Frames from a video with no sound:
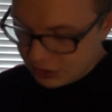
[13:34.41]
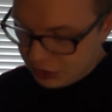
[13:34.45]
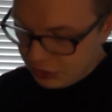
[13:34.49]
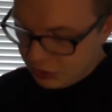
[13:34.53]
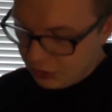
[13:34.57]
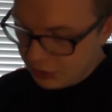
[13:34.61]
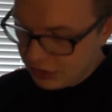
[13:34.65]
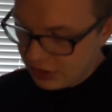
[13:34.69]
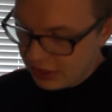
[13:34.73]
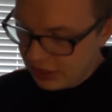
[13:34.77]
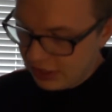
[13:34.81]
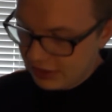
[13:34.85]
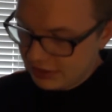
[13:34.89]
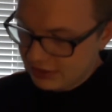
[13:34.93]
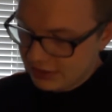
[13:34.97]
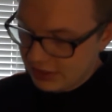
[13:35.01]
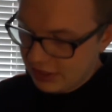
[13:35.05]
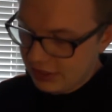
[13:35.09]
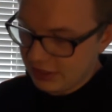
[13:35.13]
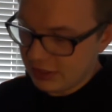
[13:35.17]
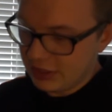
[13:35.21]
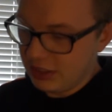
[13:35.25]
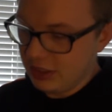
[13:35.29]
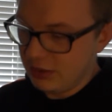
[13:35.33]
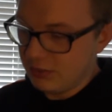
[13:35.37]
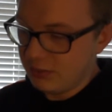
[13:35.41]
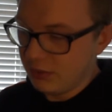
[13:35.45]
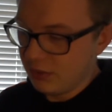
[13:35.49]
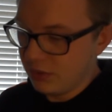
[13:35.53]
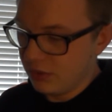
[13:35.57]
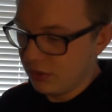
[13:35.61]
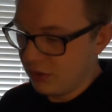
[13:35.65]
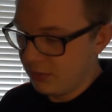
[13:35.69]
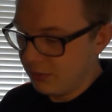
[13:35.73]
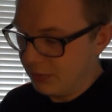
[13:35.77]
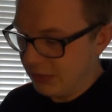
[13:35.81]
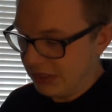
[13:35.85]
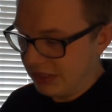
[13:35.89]
2 things that I keep
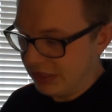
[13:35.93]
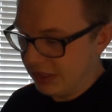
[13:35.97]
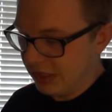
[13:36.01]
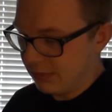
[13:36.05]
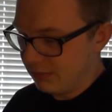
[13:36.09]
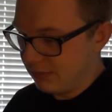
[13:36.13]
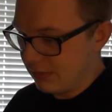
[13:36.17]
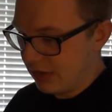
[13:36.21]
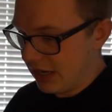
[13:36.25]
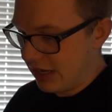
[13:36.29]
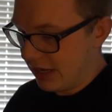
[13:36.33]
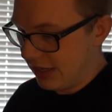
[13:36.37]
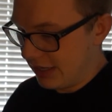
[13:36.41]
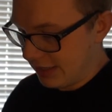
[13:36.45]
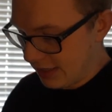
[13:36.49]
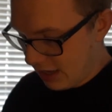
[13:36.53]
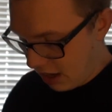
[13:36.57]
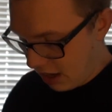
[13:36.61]
on me in my